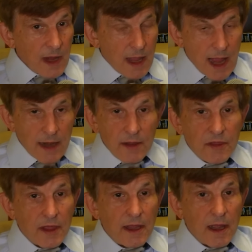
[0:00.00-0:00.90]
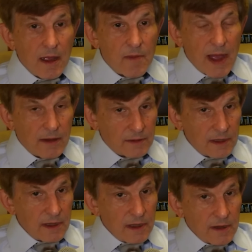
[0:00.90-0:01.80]
anything about
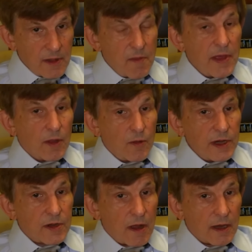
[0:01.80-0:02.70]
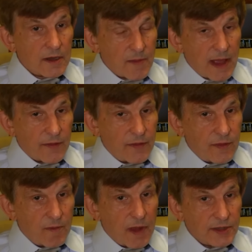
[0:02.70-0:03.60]
the bill we talked about,
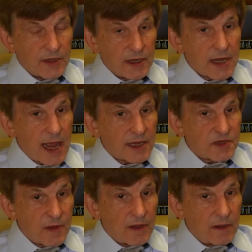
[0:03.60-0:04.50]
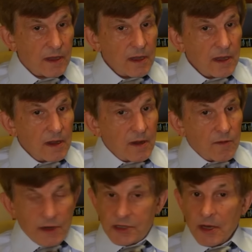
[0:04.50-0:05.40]
the budget and tax bill,
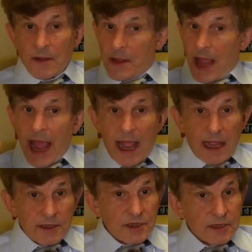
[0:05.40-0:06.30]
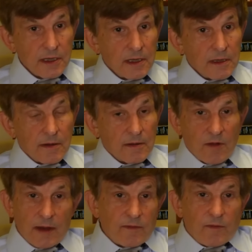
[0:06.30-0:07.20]
which adds
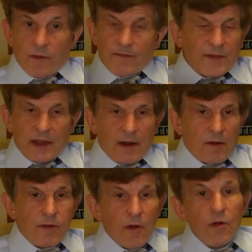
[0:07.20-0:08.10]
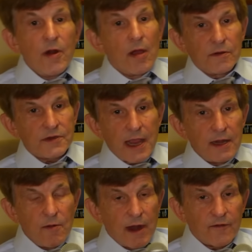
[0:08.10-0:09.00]
who knows,
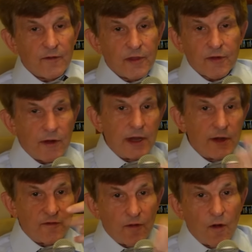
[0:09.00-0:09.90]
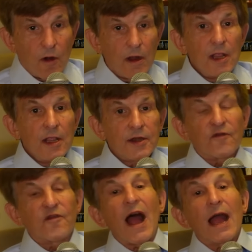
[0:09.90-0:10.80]
anywhere from $3 to $4 to
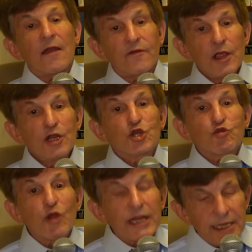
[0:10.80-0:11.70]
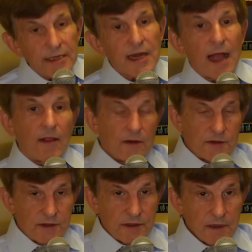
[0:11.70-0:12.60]
$5 trillion
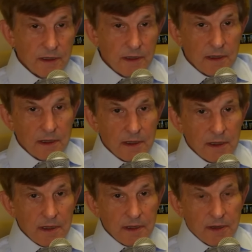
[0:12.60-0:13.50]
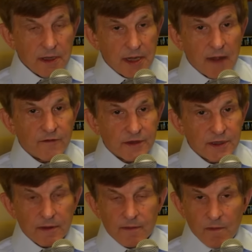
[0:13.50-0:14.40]
to the
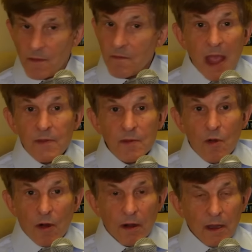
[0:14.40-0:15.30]
deficit, maybe more.